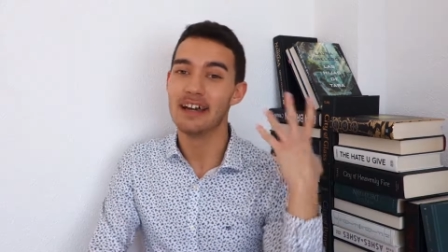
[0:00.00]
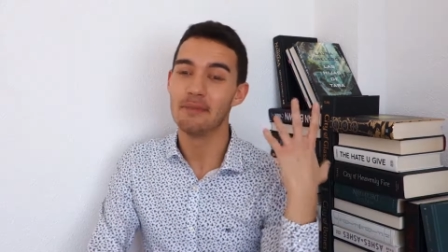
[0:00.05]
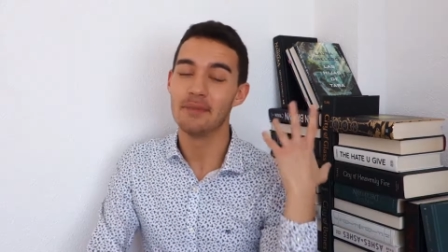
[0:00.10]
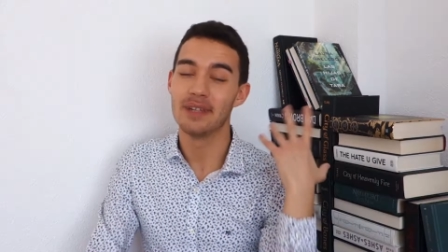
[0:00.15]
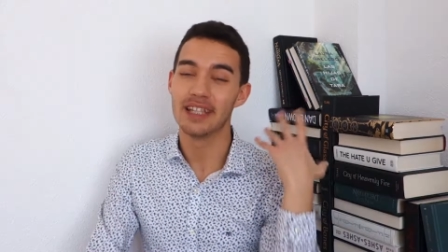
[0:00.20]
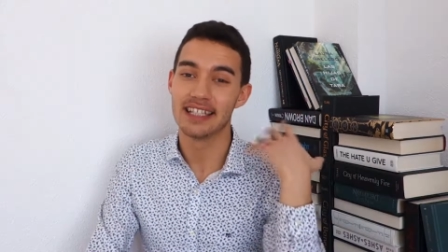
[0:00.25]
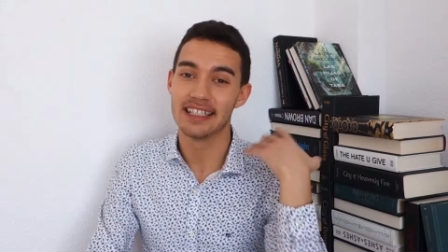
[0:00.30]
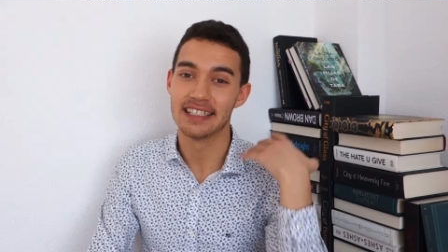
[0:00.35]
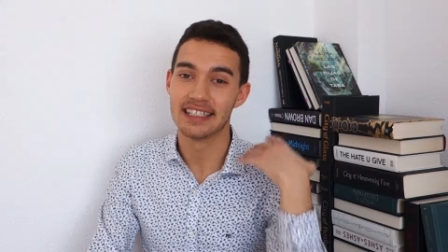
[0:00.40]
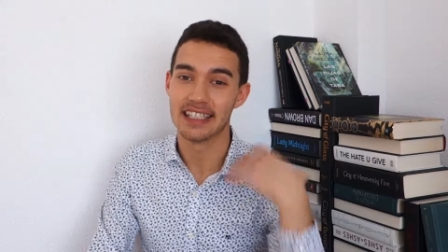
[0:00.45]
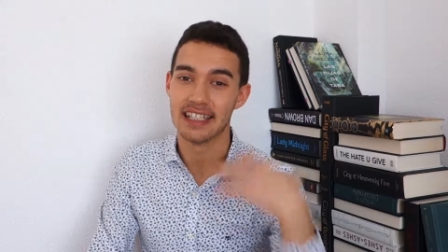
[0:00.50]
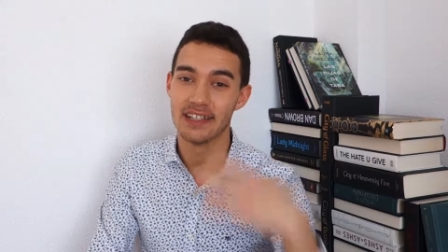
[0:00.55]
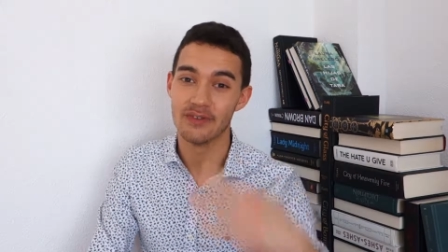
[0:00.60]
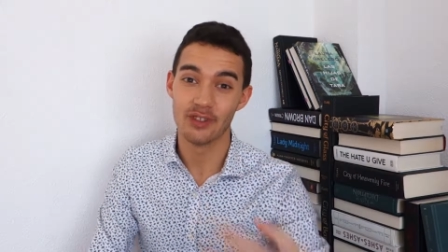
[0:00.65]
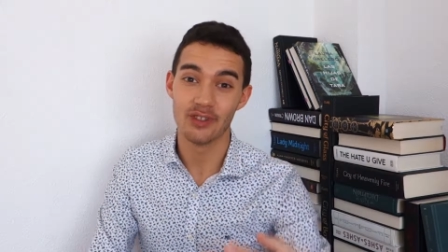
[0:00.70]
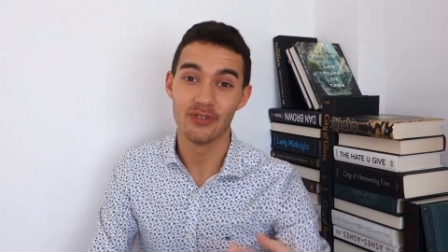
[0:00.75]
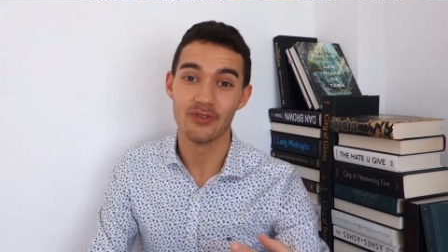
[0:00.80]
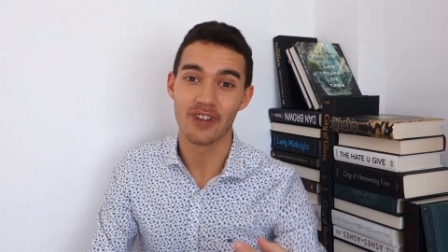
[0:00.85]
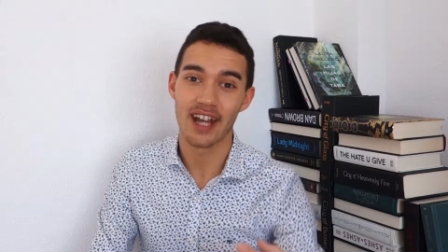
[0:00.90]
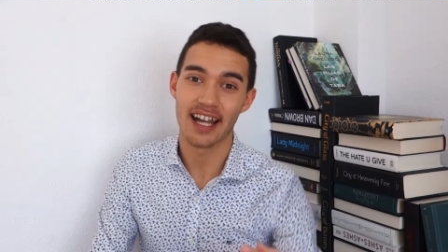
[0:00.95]
because if
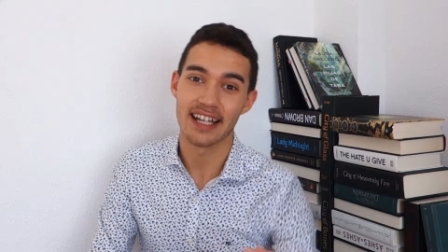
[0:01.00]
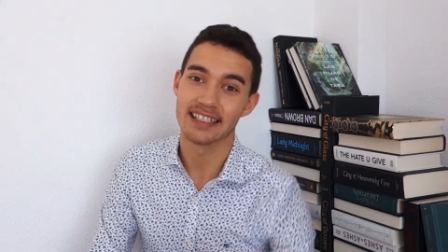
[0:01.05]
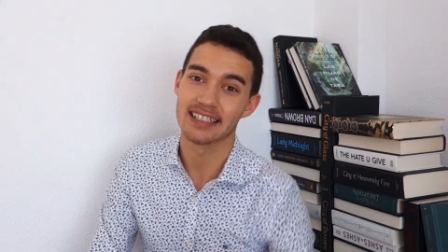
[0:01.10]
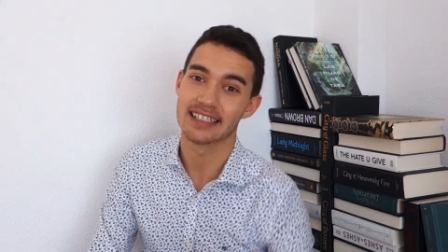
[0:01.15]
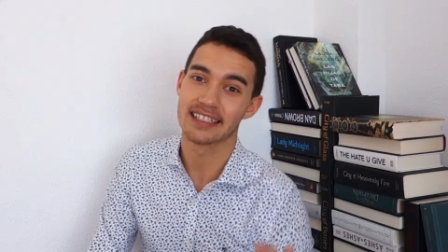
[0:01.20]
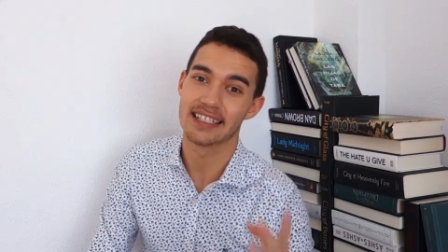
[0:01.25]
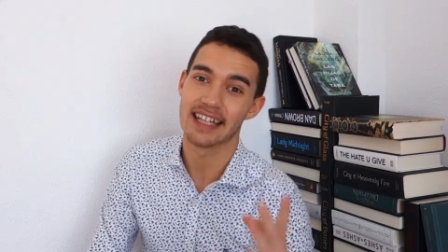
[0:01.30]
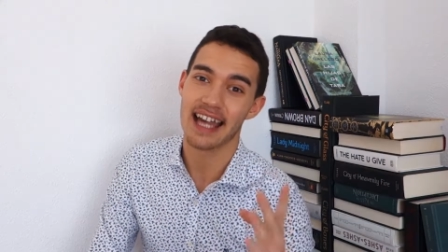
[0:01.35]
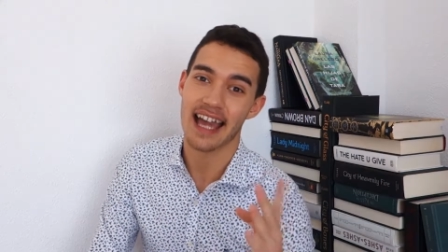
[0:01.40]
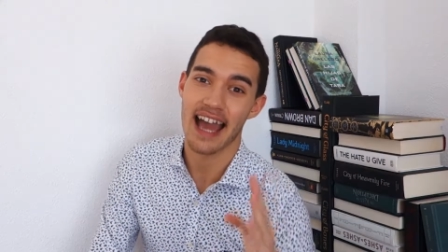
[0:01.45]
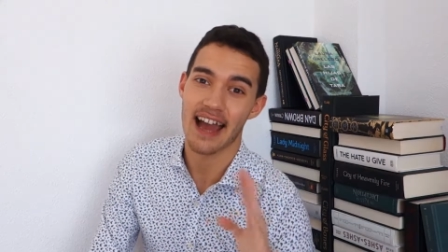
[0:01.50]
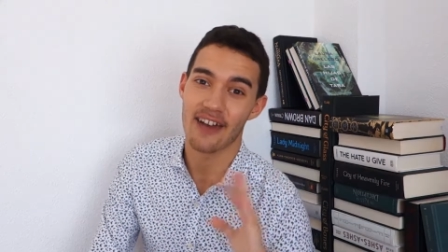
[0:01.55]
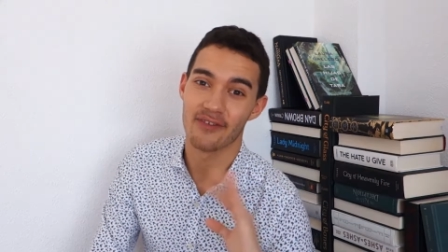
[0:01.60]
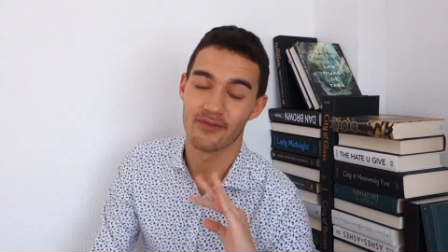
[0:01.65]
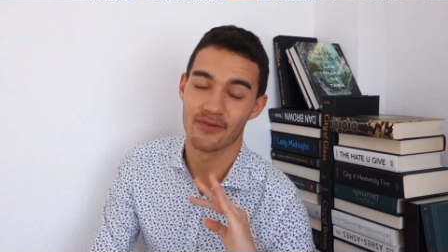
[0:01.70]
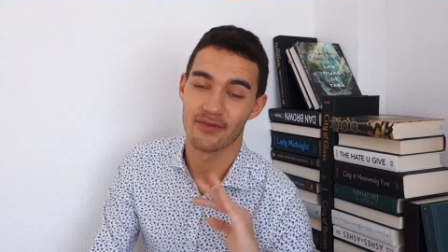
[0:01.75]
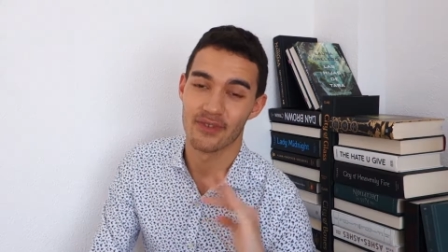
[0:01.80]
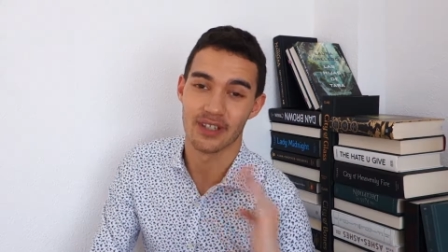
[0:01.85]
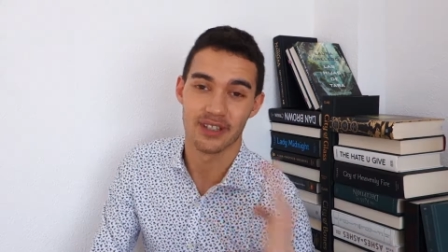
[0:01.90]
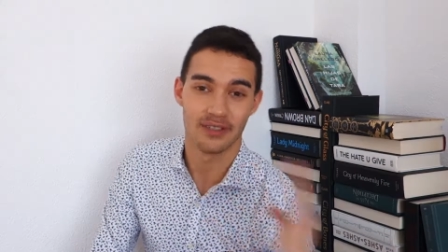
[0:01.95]
you guys have